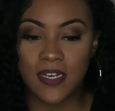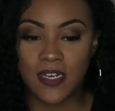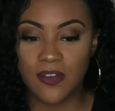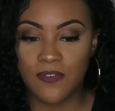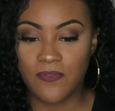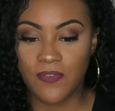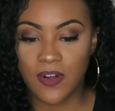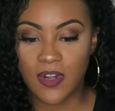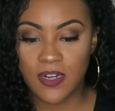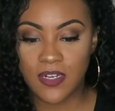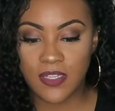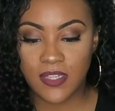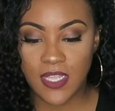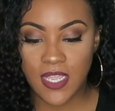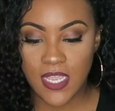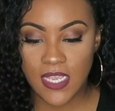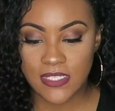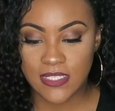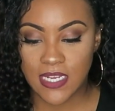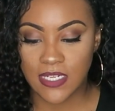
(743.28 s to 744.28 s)
the different
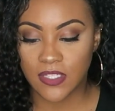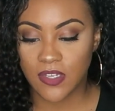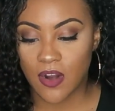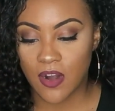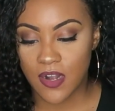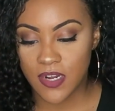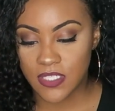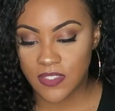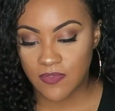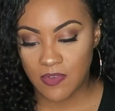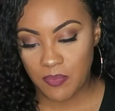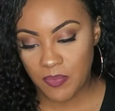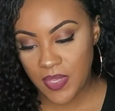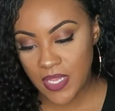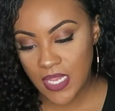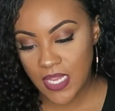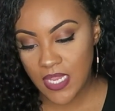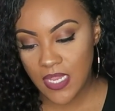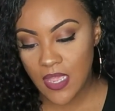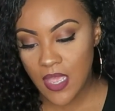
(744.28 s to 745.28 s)
things like the
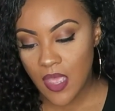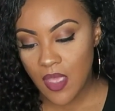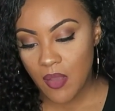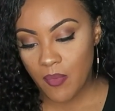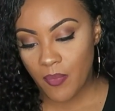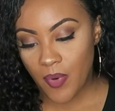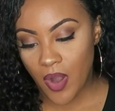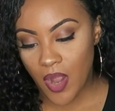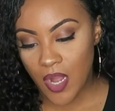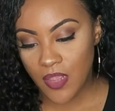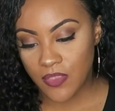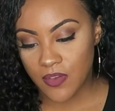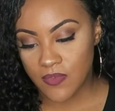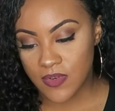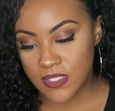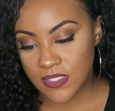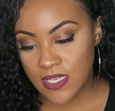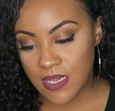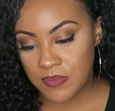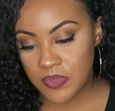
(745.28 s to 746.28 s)
RSVP part, the
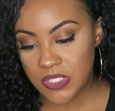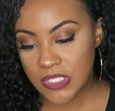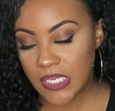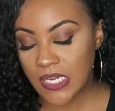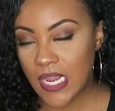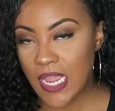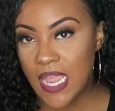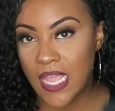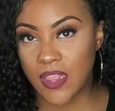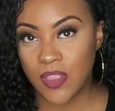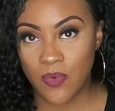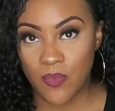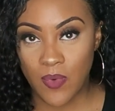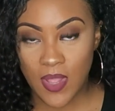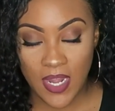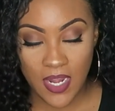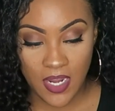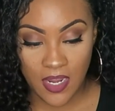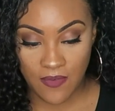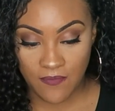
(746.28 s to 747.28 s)
reception, and the
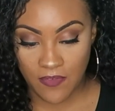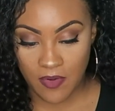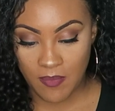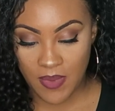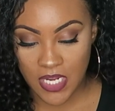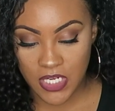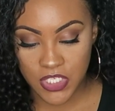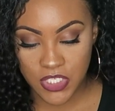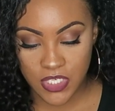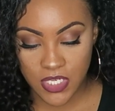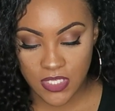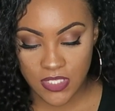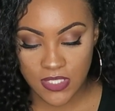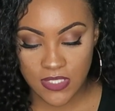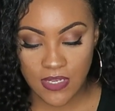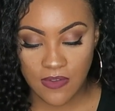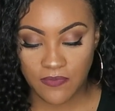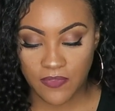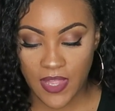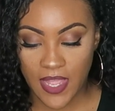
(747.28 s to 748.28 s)
wedding information,
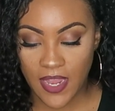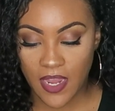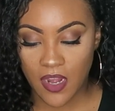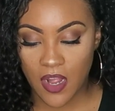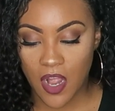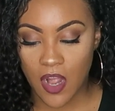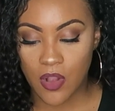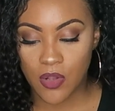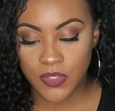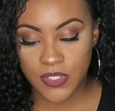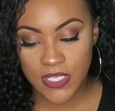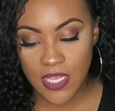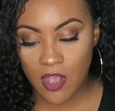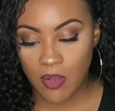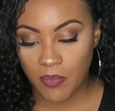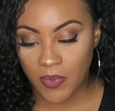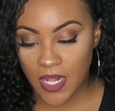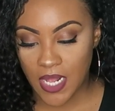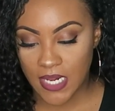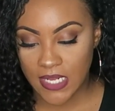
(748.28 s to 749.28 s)
stuff like our
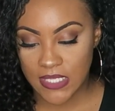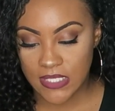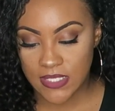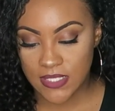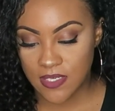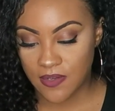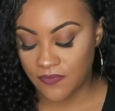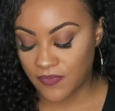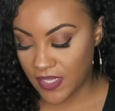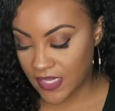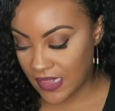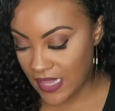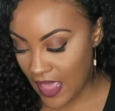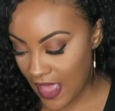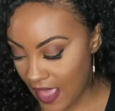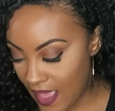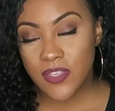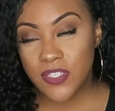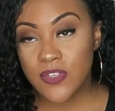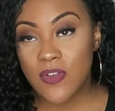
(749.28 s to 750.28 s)
hotel block and stuff like
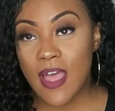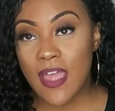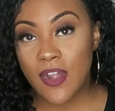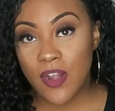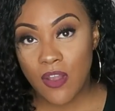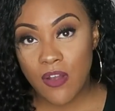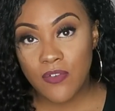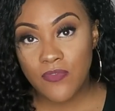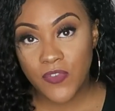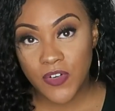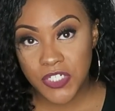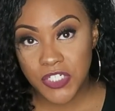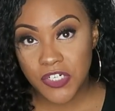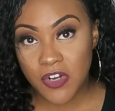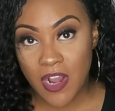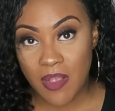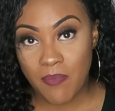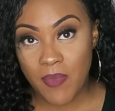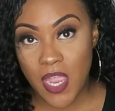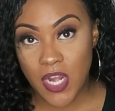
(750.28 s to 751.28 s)
that. So I know for
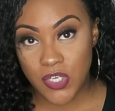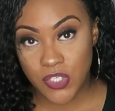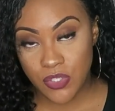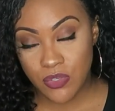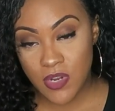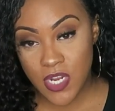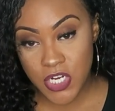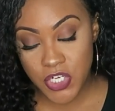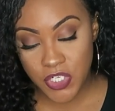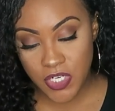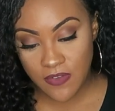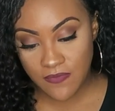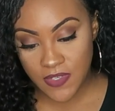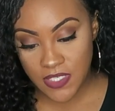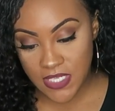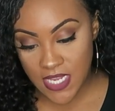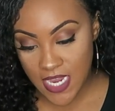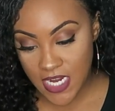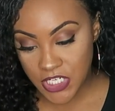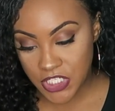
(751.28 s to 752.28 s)
sure I made 200
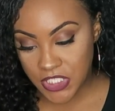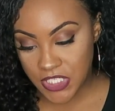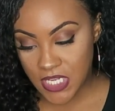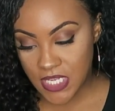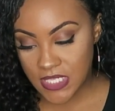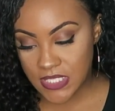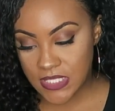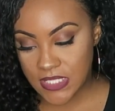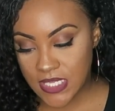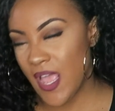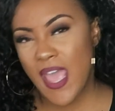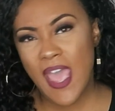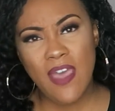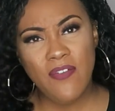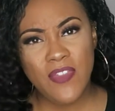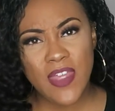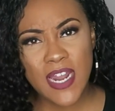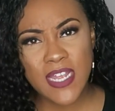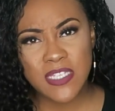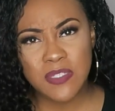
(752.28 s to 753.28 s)
invitations. I
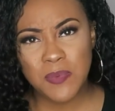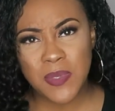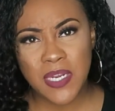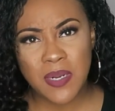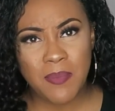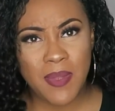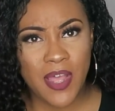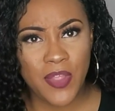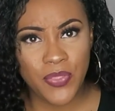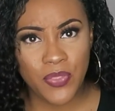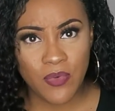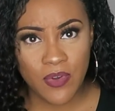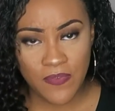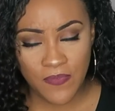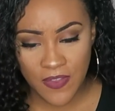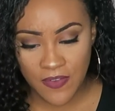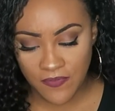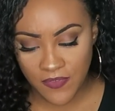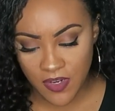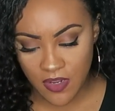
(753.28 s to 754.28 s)
had that I spent about
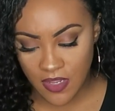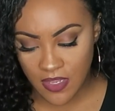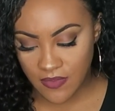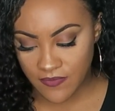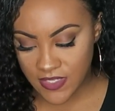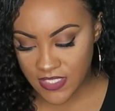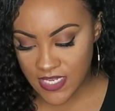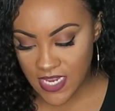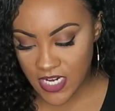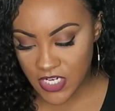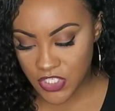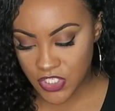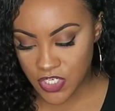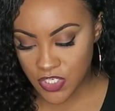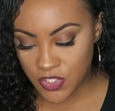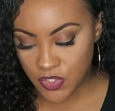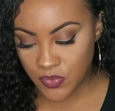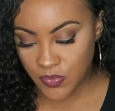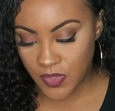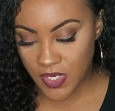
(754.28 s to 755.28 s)
$350 on
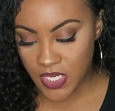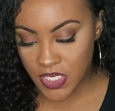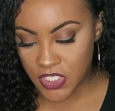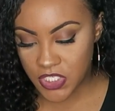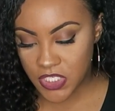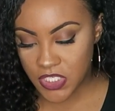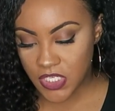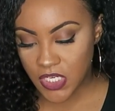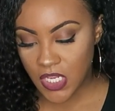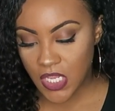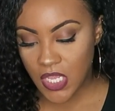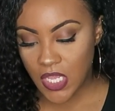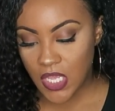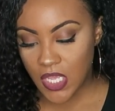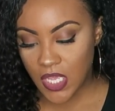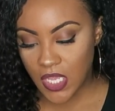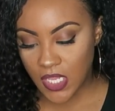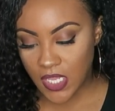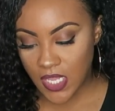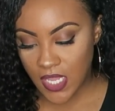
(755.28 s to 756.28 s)
invitations, which
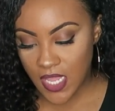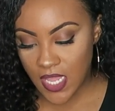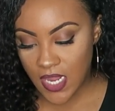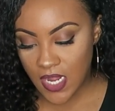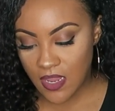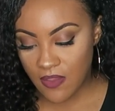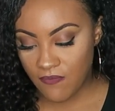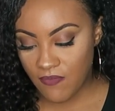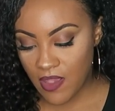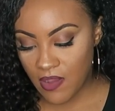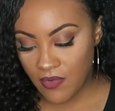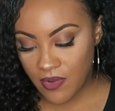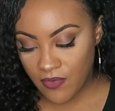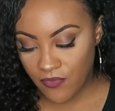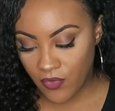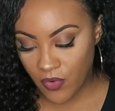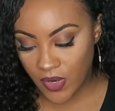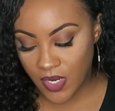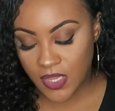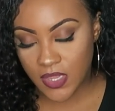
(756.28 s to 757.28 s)
again, if I would
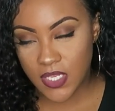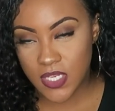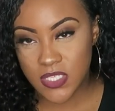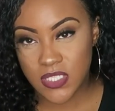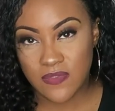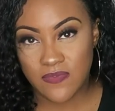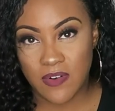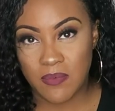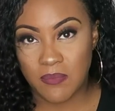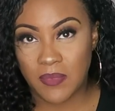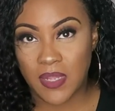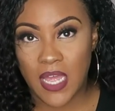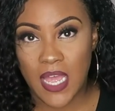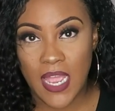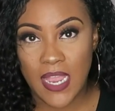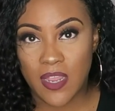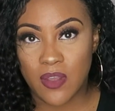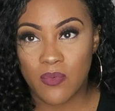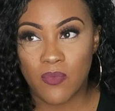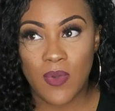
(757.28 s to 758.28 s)
have ordered this from
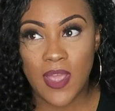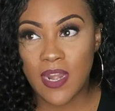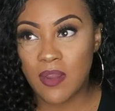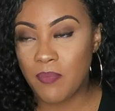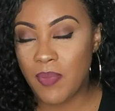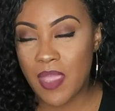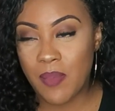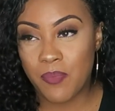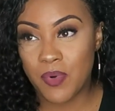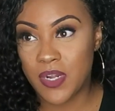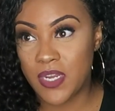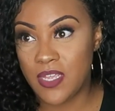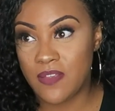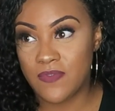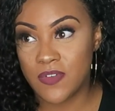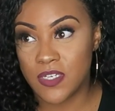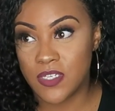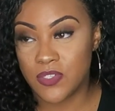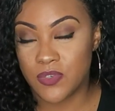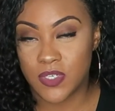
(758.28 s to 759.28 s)
like Wedding Paper
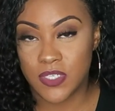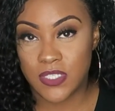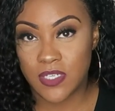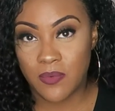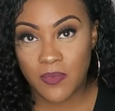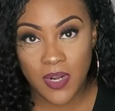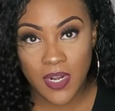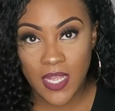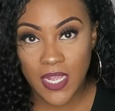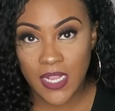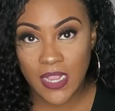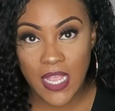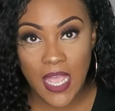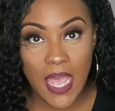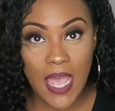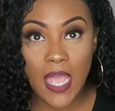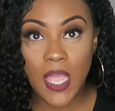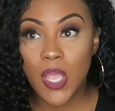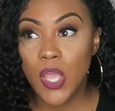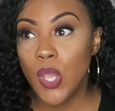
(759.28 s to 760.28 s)
Divas or somewhere like
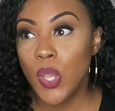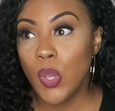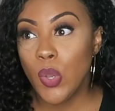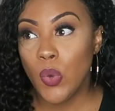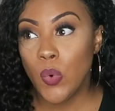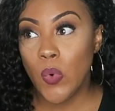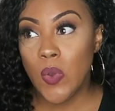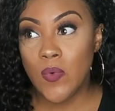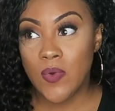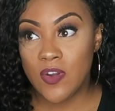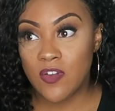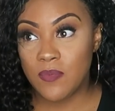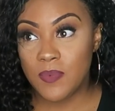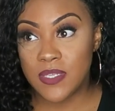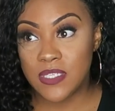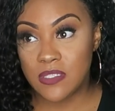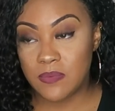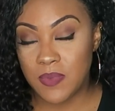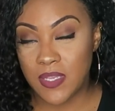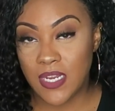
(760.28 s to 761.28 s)
that, we would have
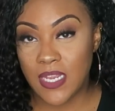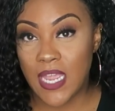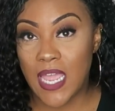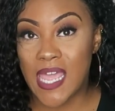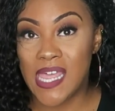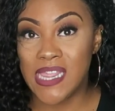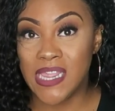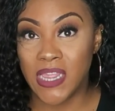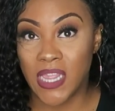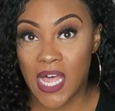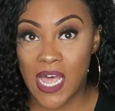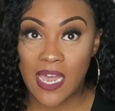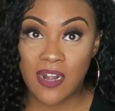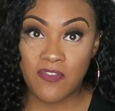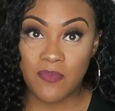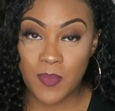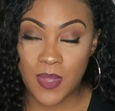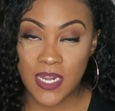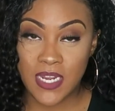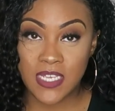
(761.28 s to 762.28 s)
been spending a lot
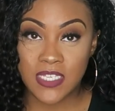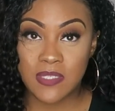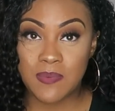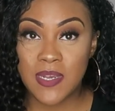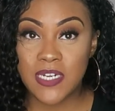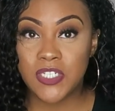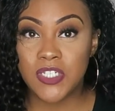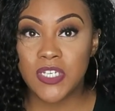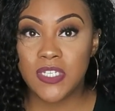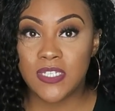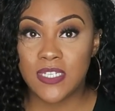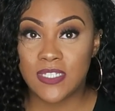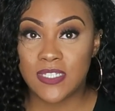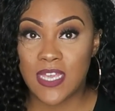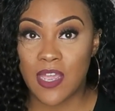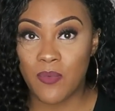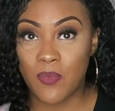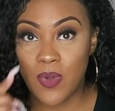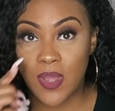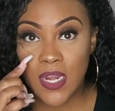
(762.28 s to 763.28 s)
of money, especially since
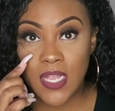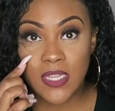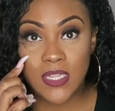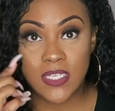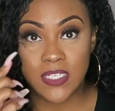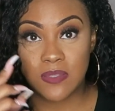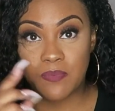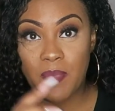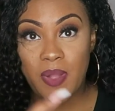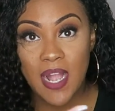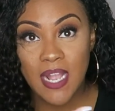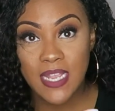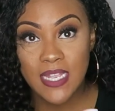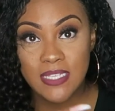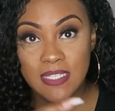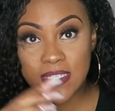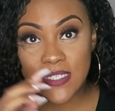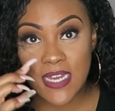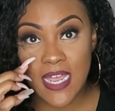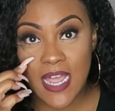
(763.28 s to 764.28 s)
I wanted this
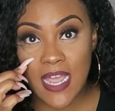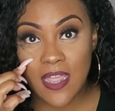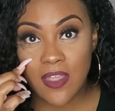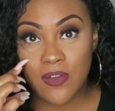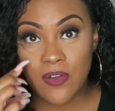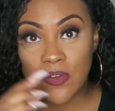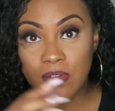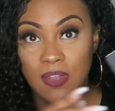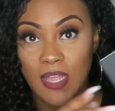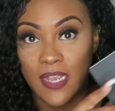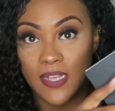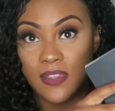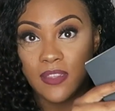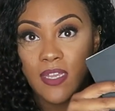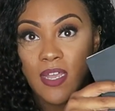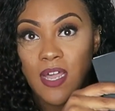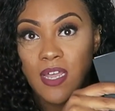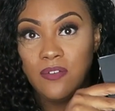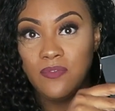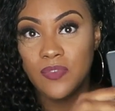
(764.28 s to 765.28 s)
pocket style, like
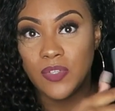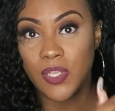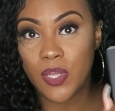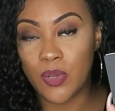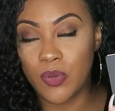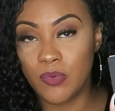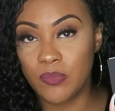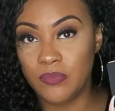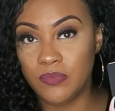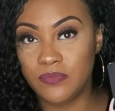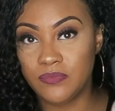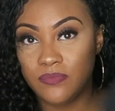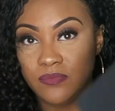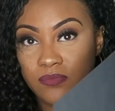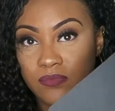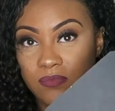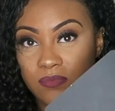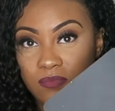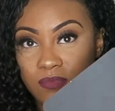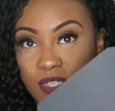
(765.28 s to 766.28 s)
the envelope,
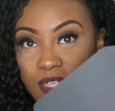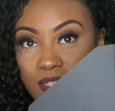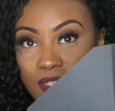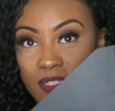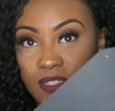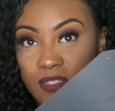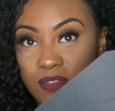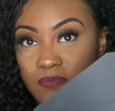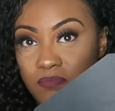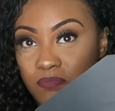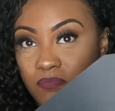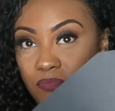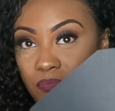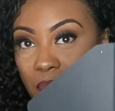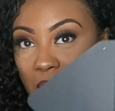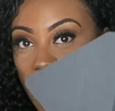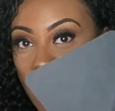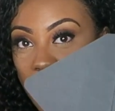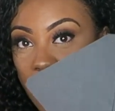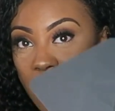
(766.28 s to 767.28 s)
this
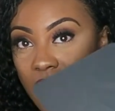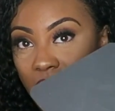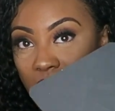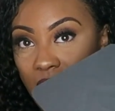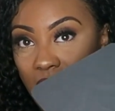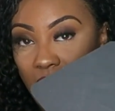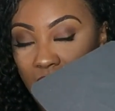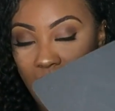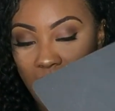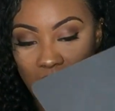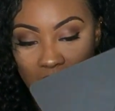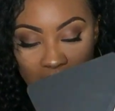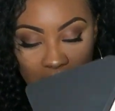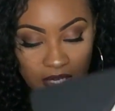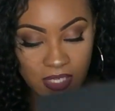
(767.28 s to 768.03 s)
pocket thing.